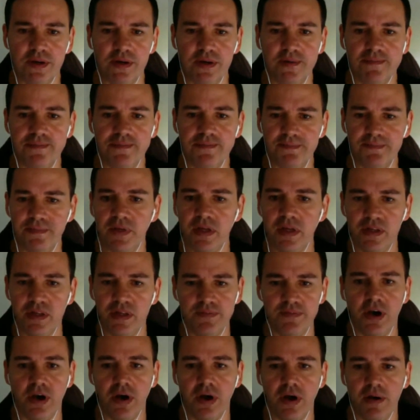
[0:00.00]
So yeah, you just
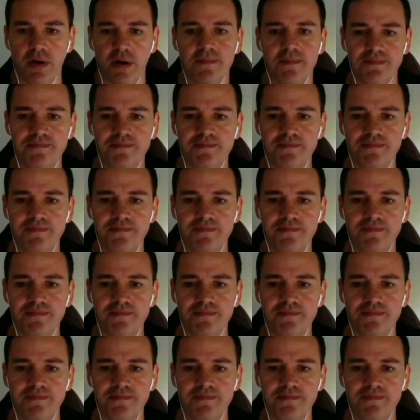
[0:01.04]
it's fine.